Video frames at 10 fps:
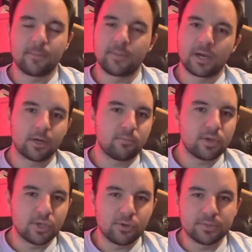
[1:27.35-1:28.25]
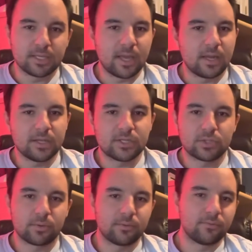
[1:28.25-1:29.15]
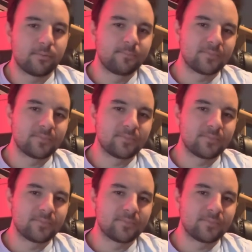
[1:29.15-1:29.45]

I'm not going to be using any sort of